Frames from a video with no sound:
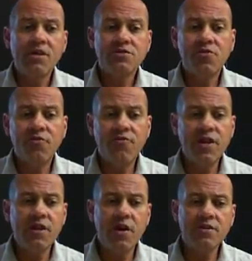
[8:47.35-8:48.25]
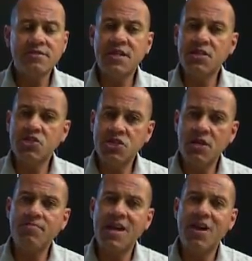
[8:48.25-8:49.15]
So free alongside
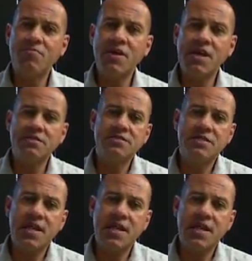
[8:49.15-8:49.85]
ship now means